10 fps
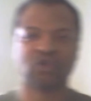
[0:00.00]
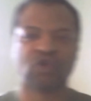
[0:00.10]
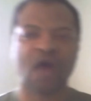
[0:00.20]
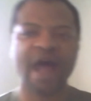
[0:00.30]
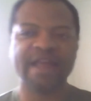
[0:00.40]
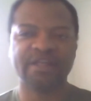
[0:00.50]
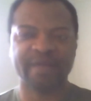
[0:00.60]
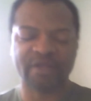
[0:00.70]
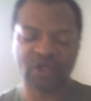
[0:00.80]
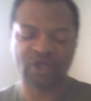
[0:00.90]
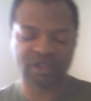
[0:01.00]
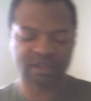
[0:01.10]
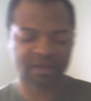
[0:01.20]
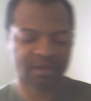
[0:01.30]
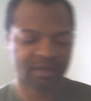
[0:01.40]
try to be good.
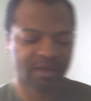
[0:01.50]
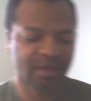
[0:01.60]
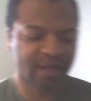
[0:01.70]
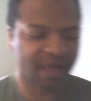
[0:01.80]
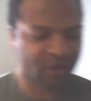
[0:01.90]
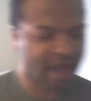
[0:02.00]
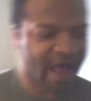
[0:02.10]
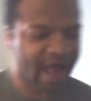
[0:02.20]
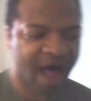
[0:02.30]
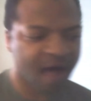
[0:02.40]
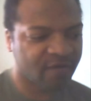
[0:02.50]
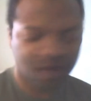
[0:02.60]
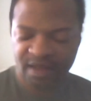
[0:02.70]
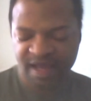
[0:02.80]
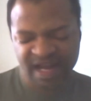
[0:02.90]
Like they have
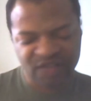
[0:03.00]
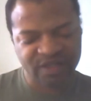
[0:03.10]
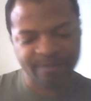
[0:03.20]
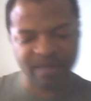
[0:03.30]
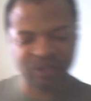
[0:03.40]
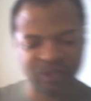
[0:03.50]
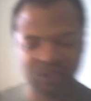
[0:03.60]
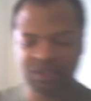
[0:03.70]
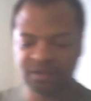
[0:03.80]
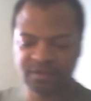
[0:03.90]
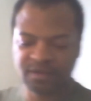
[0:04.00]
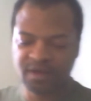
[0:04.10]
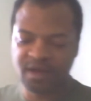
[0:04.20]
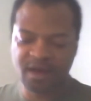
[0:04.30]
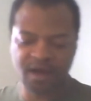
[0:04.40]
an excellent budget,
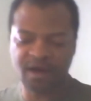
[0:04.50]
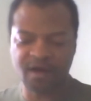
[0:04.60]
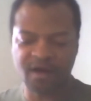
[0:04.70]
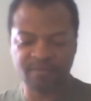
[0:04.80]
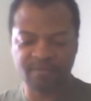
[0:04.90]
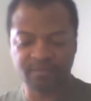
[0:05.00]
a